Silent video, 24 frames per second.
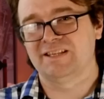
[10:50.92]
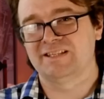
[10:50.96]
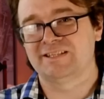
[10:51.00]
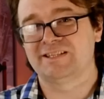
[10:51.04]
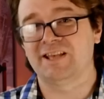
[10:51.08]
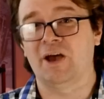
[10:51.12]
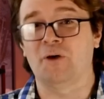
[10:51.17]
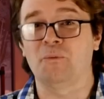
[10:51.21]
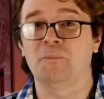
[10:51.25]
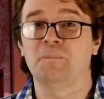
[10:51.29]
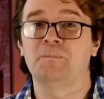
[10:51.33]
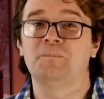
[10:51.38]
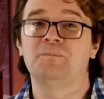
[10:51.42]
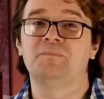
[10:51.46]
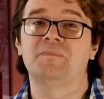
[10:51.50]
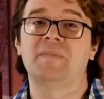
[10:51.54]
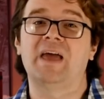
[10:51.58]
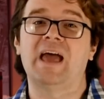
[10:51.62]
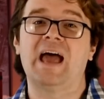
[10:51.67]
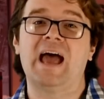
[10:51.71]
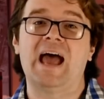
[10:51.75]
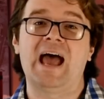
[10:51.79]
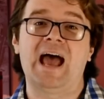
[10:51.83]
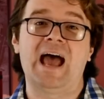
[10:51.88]
So,
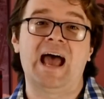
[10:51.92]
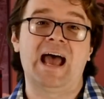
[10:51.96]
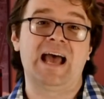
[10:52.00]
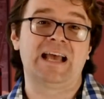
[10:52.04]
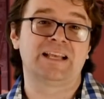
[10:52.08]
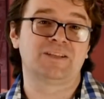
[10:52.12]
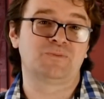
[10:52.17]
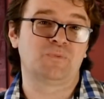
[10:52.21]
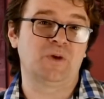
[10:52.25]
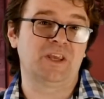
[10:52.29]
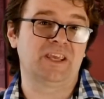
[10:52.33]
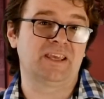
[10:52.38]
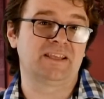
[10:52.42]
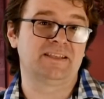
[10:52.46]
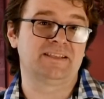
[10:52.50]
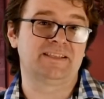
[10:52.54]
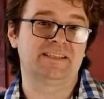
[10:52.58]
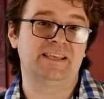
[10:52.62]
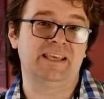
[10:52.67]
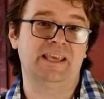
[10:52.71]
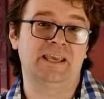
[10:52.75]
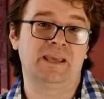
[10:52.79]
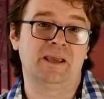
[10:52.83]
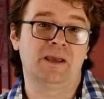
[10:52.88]
as we can
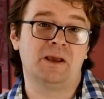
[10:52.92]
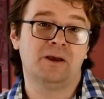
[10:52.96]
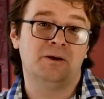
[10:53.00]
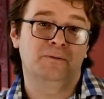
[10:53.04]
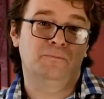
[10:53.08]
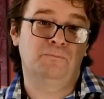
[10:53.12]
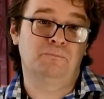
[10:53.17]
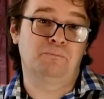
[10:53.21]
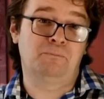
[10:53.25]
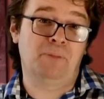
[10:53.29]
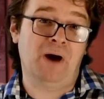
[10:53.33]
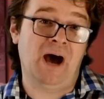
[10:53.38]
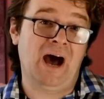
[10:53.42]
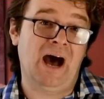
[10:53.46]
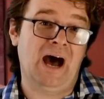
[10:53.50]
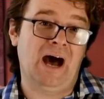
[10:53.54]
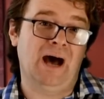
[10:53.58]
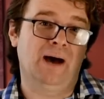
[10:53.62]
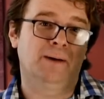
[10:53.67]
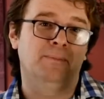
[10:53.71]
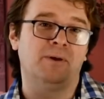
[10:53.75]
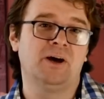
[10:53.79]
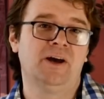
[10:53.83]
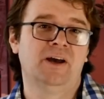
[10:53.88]
see,
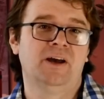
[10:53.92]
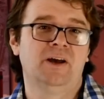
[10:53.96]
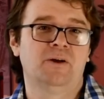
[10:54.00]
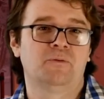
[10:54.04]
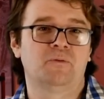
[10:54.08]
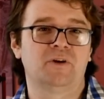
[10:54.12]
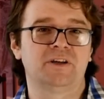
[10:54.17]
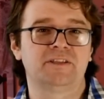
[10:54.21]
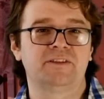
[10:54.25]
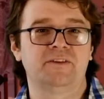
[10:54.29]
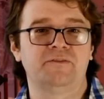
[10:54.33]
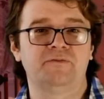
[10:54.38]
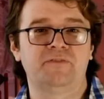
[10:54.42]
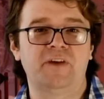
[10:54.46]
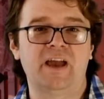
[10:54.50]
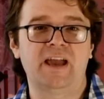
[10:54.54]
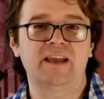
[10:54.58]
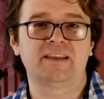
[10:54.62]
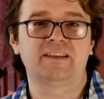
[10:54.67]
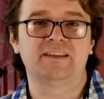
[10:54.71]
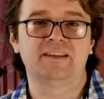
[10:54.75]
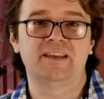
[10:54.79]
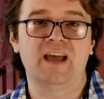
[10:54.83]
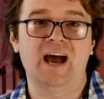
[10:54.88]
Bob was in
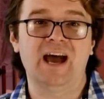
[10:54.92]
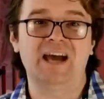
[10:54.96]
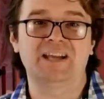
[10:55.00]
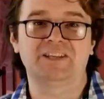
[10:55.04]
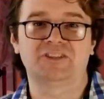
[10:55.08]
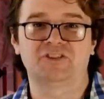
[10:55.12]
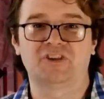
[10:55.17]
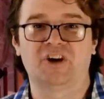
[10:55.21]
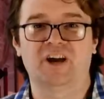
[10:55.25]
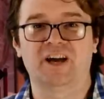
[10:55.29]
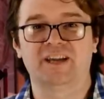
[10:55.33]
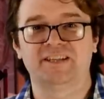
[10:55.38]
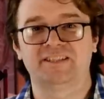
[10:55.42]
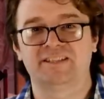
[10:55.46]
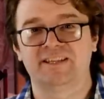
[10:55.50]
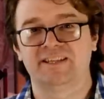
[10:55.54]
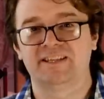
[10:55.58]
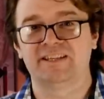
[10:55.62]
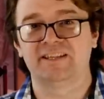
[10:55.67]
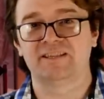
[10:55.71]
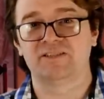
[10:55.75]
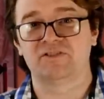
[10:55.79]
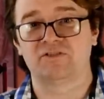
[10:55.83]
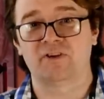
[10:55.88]
fact not trying
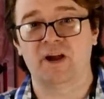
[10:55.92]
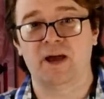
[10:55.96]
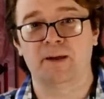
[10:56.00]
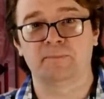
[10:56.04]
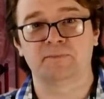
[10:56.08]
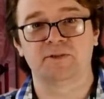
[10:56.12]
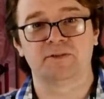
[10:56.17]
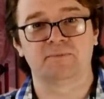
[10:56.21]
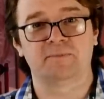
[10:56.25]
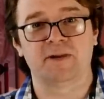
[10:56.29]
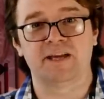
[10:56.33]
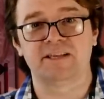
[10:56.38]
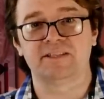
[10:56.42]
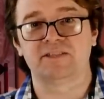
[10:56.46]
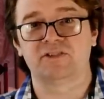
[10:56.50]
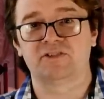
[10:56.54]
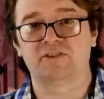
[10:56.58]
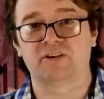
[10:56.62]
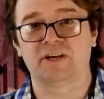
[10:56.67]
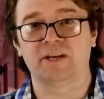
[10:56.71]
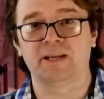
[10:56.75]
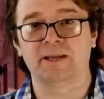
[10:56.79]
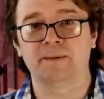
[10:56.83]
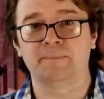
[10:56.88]
to disrupt my
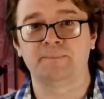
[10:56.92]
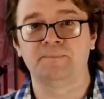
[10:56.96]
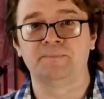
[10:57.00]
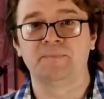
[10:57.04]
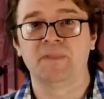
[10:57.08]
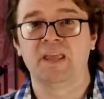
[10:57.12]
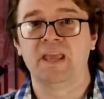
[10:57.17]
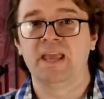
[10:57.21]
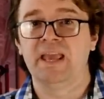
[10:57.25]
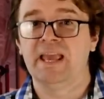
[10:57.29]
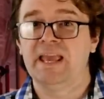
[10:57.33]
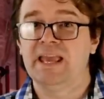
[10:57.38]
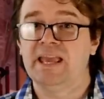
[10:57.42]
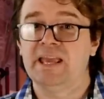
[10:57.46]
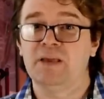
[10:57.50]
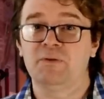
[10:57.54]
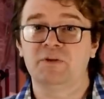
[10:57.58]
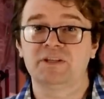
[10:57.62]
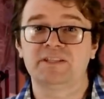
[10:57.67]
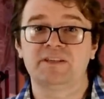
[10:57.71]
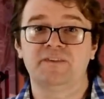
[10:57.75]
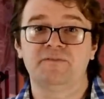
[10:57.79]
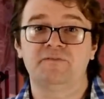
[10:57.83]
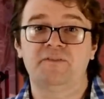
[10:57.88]
stream.
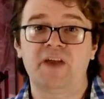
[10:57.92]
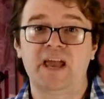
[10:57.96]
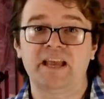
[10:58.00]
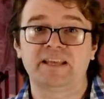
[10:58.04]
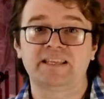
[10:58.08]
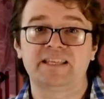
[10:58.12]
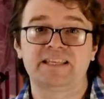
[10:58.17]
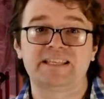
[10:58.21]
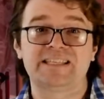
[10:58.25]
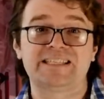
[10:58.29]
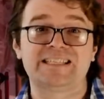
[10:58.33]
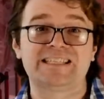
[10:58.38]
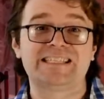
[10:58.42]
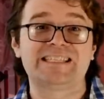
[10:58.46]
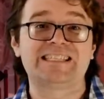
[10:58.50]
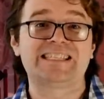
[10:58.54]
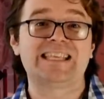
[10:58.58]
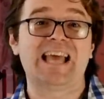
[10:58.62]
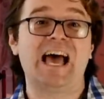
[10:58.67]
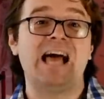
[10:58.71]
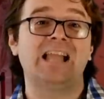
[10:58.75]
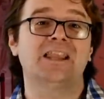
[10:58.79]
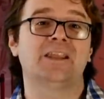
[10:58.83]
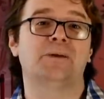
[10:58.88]
He was in fact
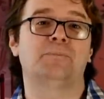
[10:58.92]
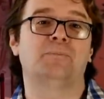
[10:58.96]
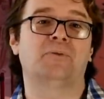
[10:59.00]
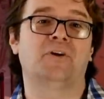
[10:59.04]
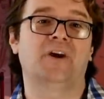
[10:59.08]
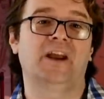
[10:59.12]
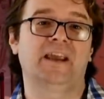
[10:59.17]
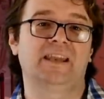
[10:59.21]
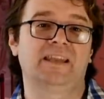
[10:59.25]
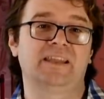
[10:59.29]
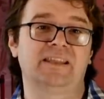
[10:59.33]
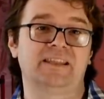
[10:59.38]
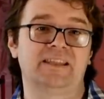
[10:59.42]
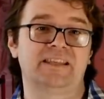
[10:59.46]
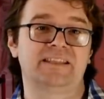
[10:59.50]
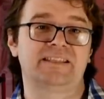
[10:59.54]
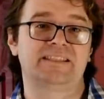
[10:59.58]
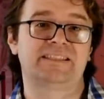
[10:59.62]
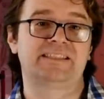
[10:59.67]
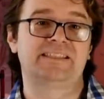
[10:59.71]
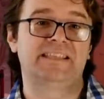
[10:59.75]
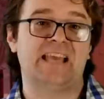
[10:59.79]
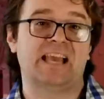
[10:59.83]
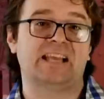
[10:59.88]
celebrating the
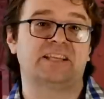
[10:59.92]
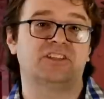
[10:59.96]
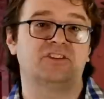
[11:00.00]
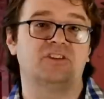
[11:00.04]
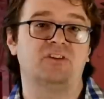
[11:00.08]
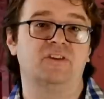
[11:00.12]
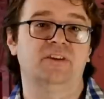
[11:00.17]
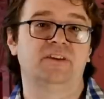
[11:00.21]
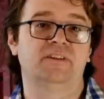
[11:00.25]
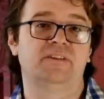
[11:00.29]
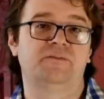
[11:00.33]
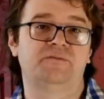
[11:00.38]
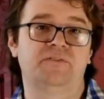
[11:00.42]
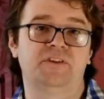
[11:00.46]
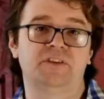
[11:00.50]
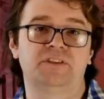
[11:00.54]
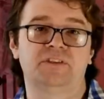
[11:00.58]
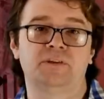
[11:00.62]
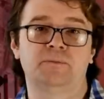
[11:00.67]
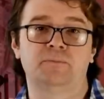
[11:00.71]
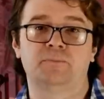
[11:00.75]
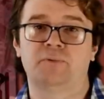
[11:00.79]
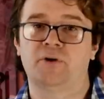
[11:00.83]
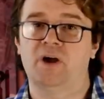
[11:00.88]
sexually
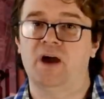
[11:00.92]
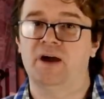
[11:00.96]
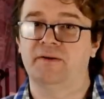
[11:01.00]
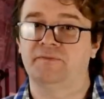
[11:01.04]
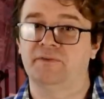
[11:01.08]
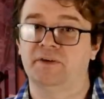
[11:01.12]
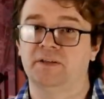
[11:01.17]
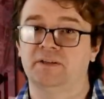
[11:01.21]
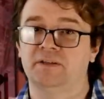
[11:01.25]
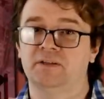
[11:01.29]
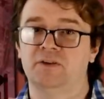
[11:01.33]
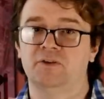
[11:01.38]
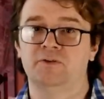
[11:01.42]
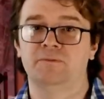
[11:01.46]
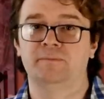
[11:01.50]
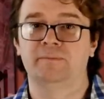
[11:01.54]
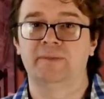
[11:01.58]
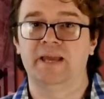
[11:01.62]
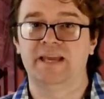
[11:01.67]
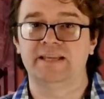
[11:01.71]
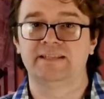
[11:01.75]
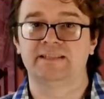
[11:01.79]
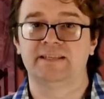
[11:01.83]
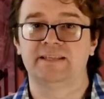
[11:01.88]
deficient prophet who
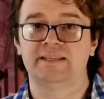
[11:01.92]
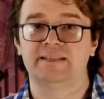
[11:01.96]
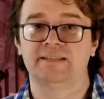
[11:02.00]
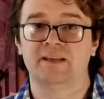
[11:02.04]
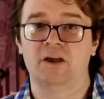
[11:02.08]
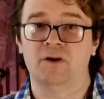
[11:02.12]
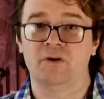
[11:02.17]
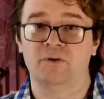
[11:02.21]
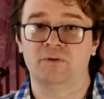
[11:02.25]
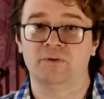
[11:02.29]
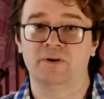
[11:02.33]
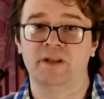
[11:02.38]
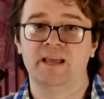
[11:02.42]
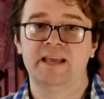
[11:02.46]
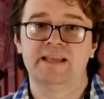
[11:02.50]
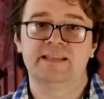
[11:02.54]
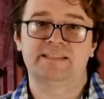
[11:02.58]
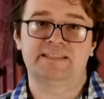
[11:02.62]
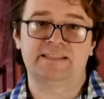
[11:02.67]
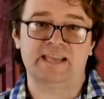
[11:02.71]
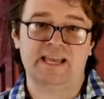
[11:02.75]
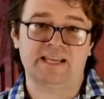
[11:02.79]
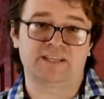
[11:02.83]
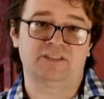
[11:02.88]
makes his own
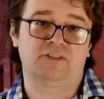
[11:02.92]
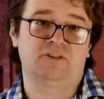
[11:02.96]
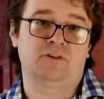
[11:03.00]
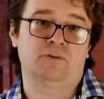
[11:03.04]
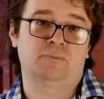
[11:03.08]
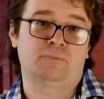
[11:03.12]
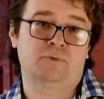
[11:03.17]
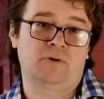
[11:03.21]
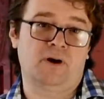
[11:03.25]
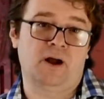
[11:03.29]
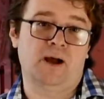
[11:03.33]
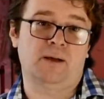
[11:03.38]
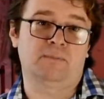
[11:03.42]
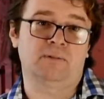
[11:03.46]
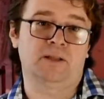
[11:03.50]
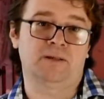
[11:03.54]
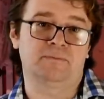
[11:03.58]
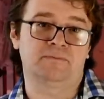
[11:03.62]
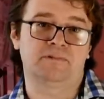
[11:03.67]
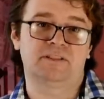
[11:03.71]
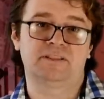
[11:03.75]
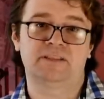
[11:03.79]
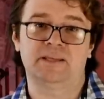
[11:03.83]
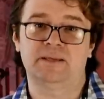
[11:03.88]
sexual
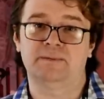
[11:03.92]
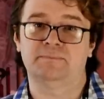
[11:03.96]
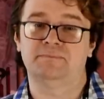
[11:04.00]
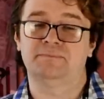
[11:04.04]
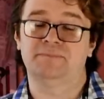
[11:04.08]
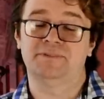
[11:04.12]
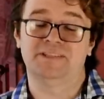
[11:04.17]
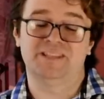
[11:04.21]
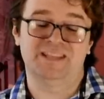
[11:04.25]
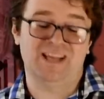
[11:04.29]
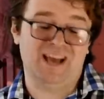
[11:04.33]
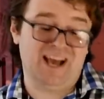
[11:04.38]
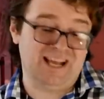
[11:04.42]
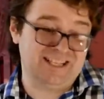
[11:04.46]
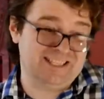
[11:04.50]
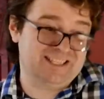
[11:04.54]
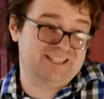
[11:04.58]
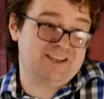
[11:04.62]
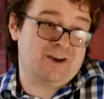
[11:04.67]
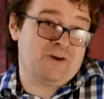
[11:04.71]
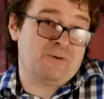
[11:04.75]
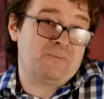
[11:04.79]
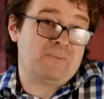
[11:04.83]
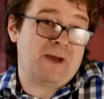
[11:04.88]
problems seem
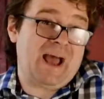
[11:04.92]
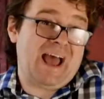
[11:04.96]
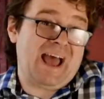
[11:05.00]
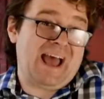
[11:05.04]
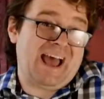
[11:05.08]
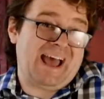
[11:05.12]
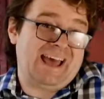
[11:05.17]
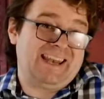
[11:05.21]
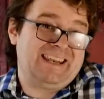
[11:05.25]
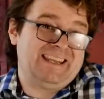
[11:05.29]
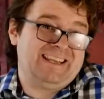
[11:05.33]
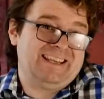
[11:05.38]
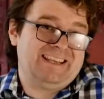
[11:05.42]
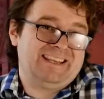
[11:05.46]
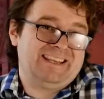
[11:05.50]
not so bad